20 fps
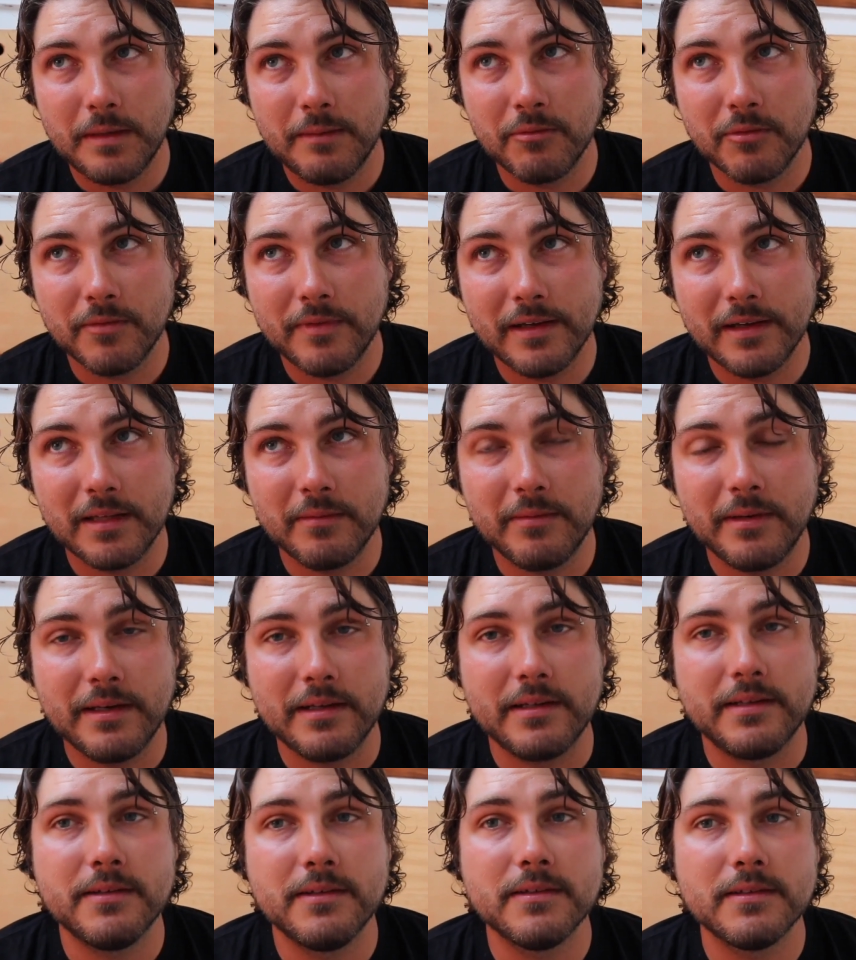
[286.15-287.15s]
Maybe we're finally
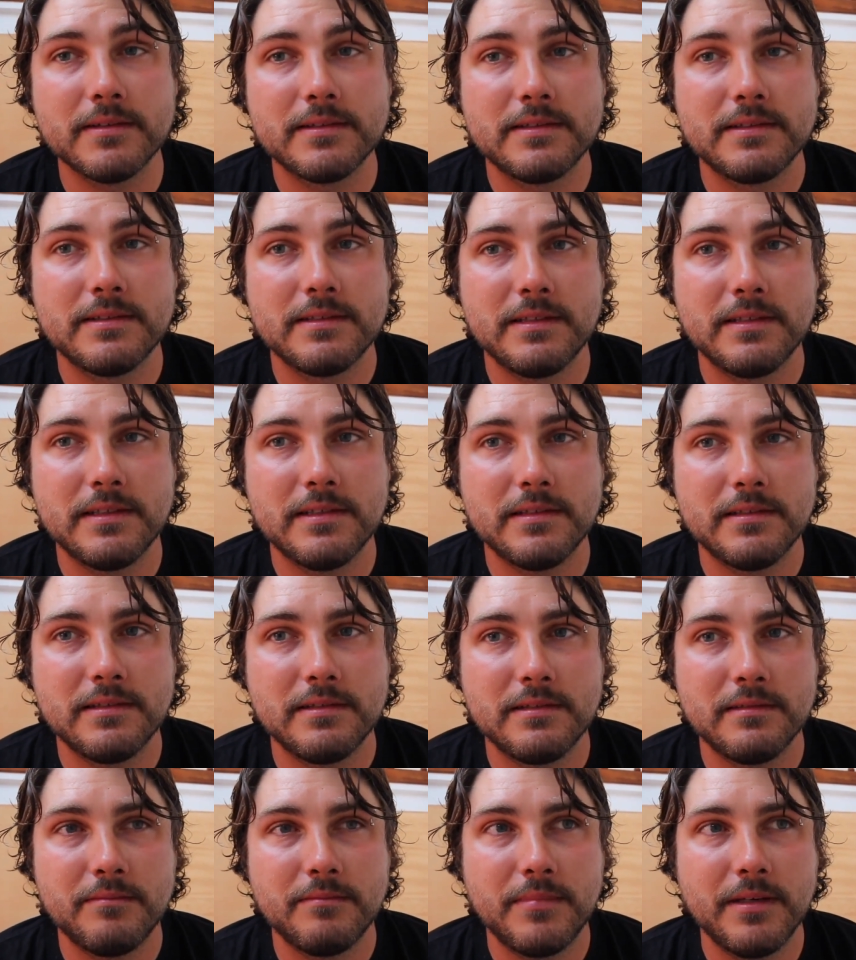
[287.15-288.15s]
being adults,
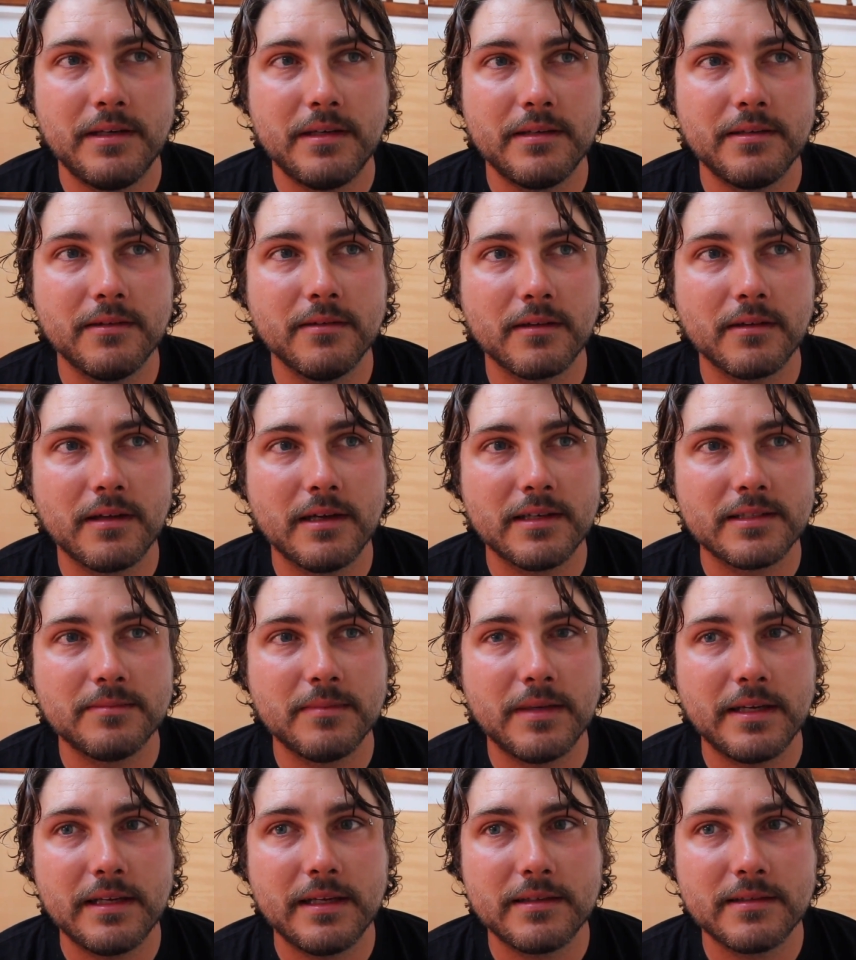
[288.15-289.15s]
and being an adult costs
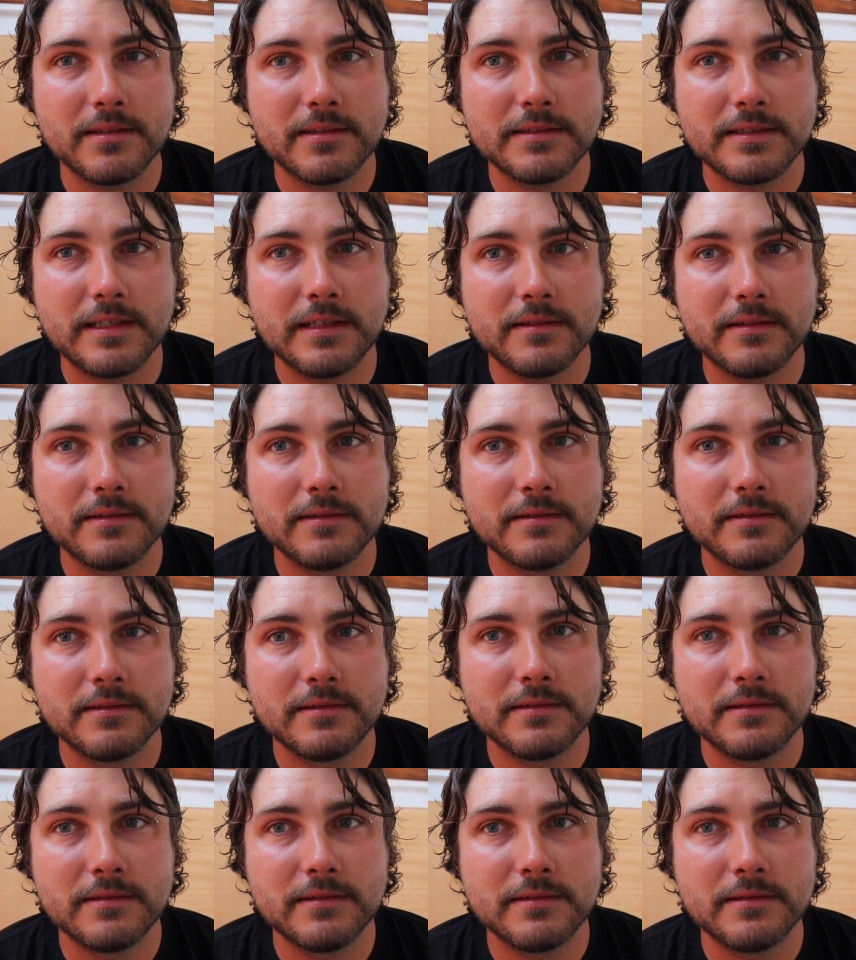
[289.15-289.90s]
money, it turns out.